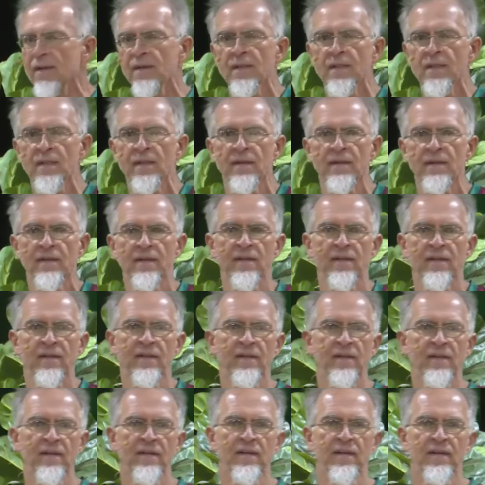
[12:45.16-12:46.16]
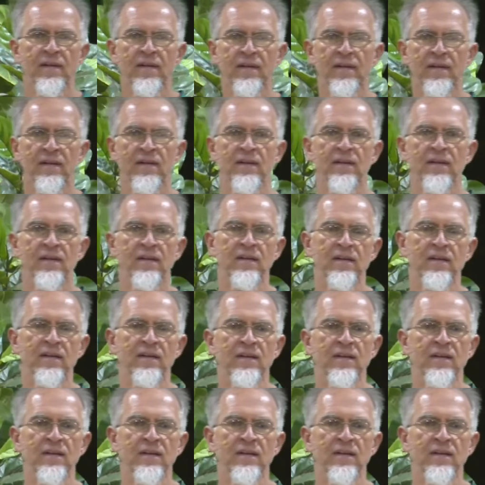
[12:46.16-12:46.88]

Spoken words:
[no speech]